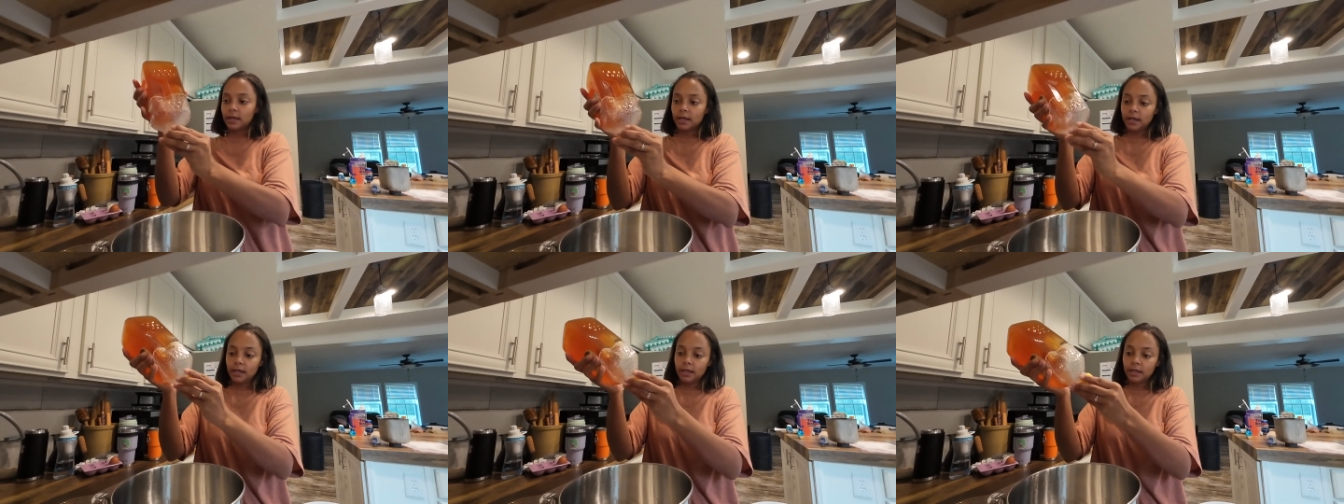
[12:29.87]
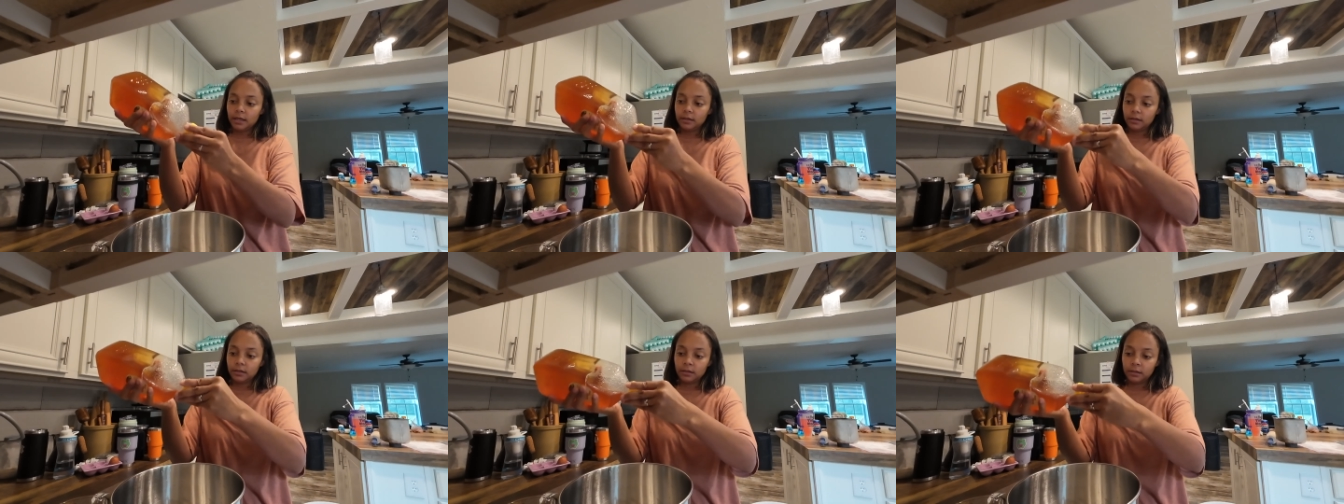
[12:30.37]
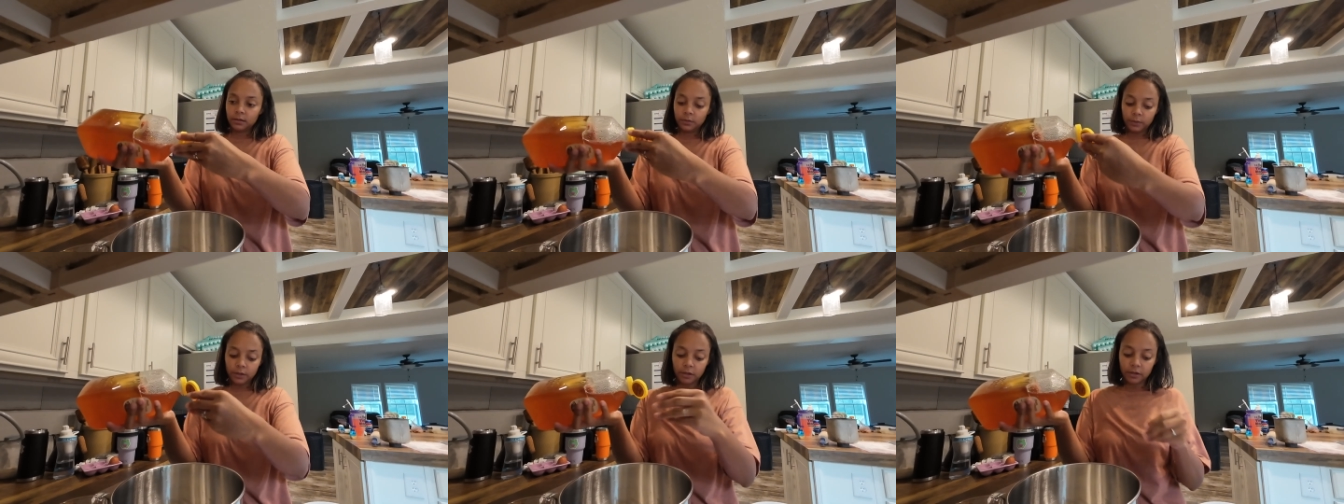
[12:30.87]
and
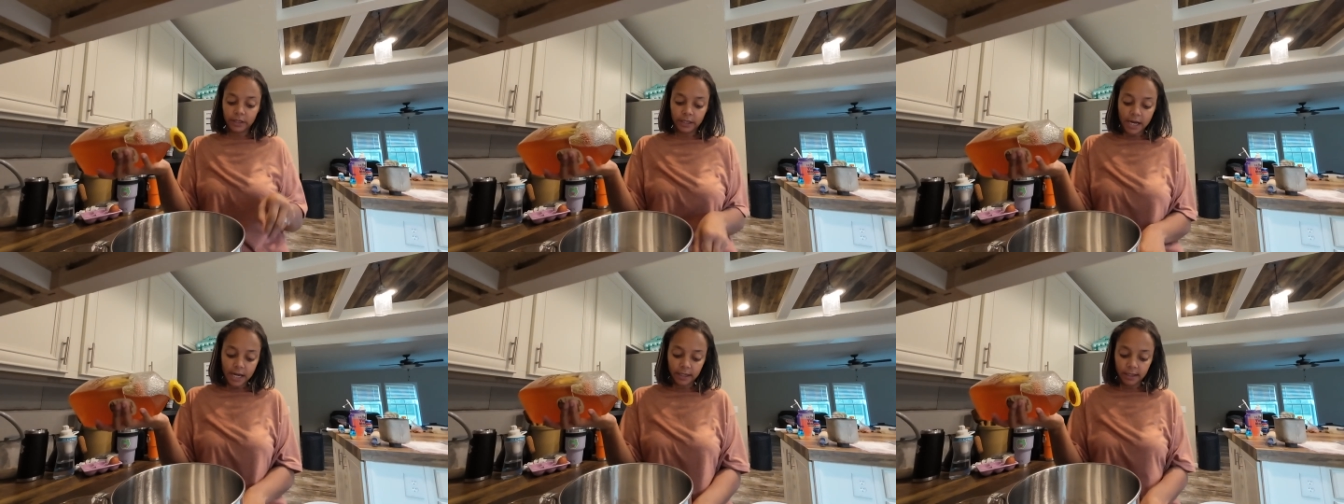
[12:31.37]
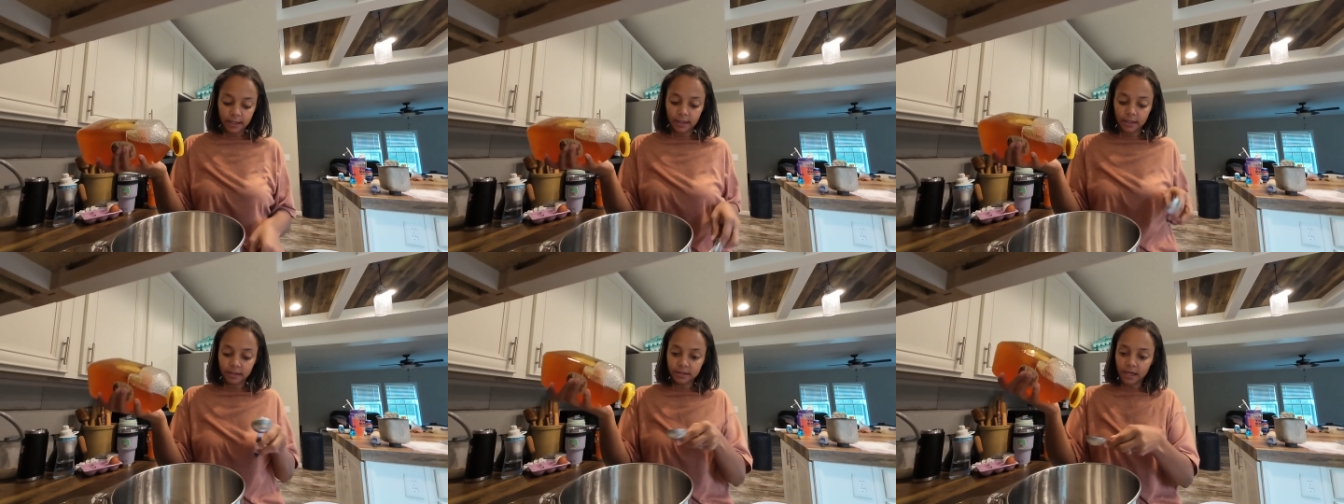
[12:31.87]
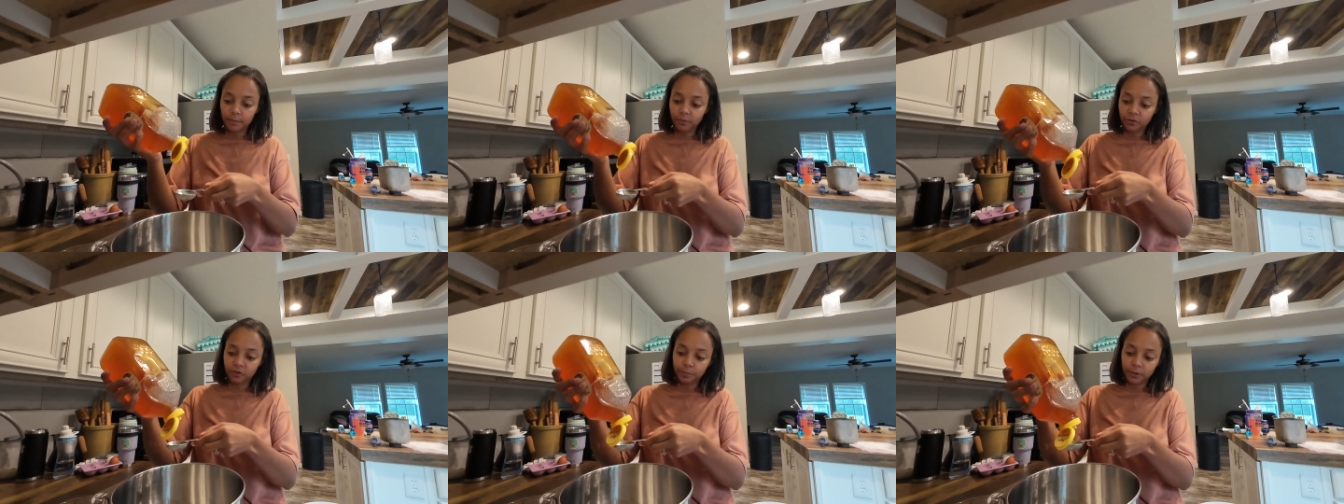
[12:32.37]
we are going to add in a
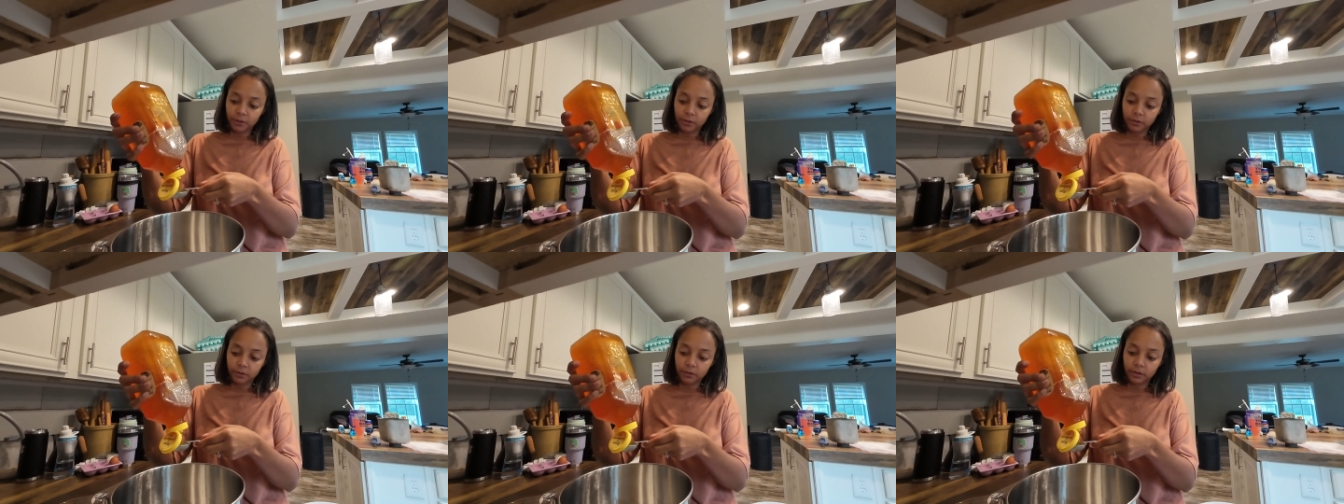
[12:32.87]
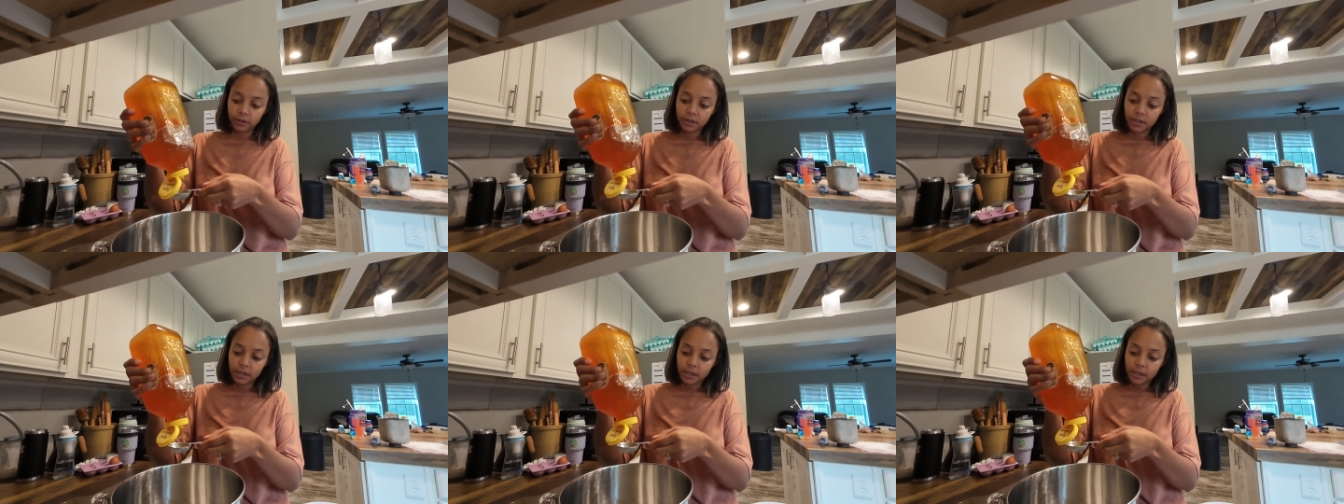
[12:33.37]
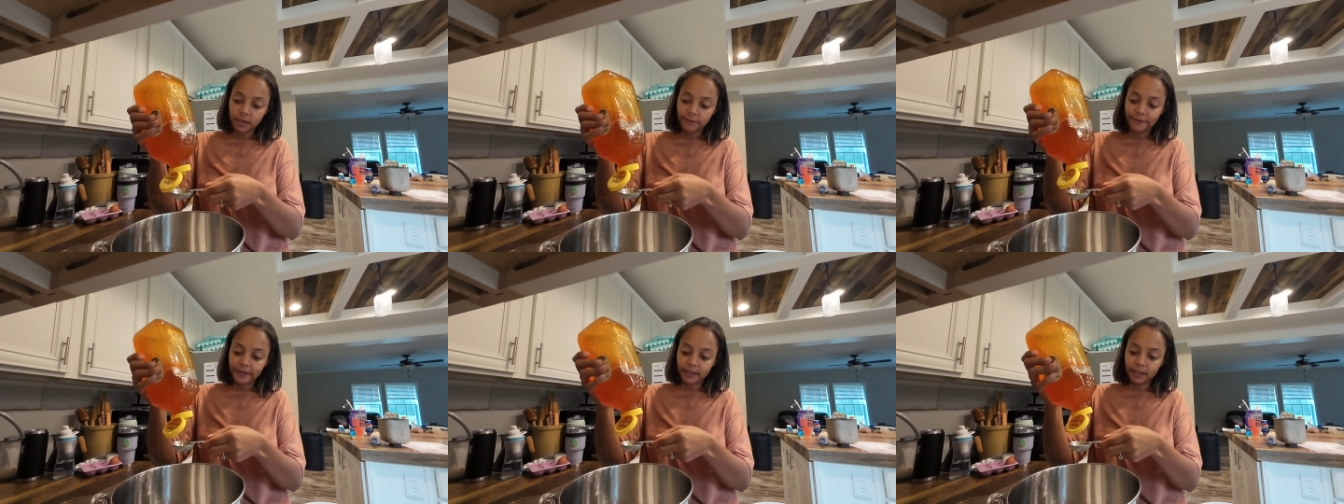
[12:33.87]
tablespoon
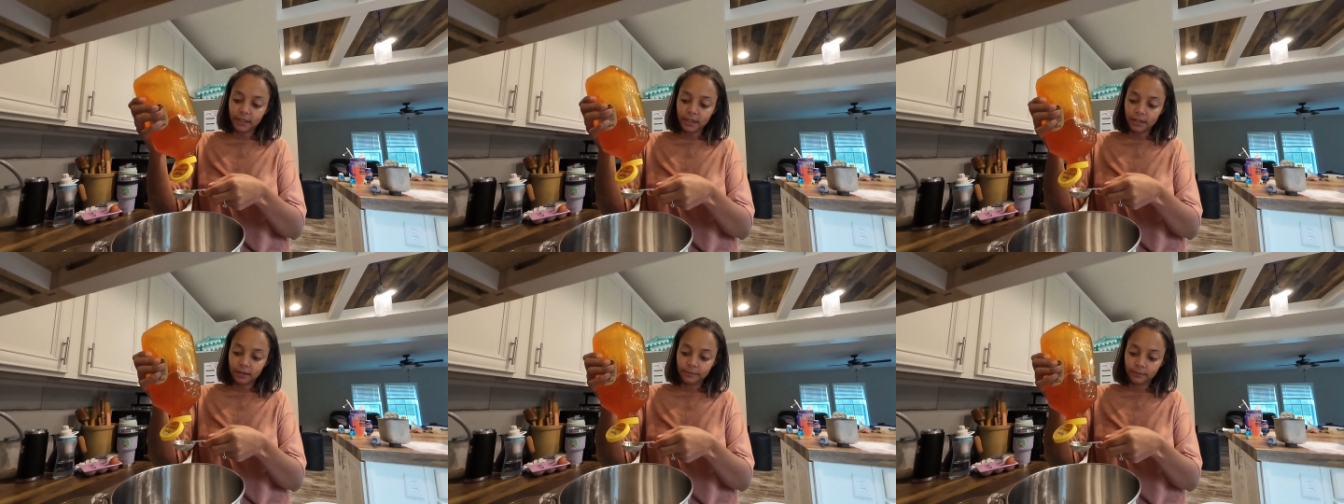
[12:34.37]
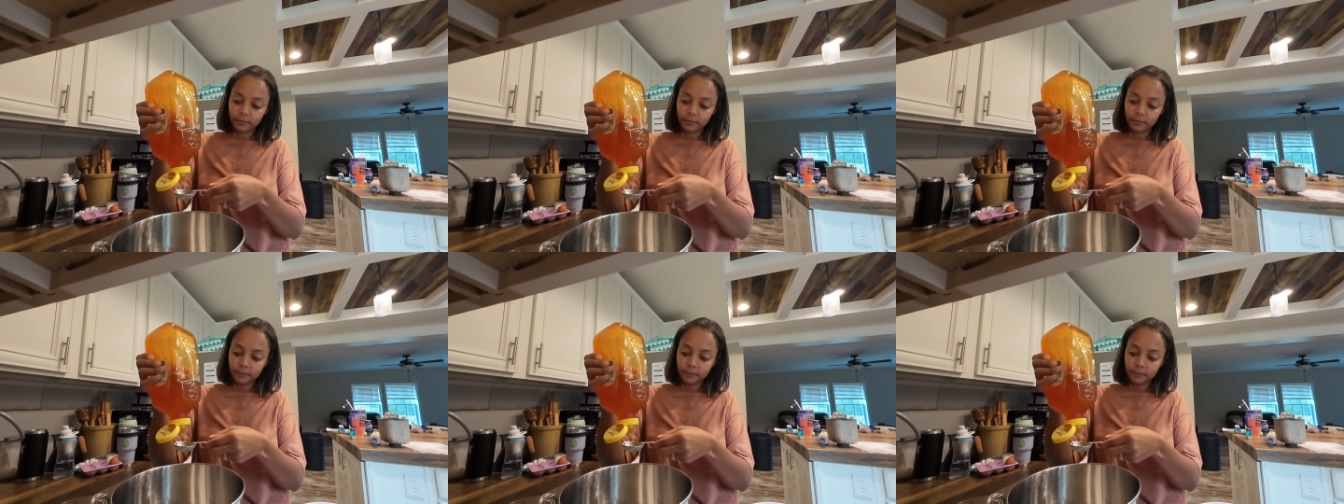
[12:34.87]
of honey.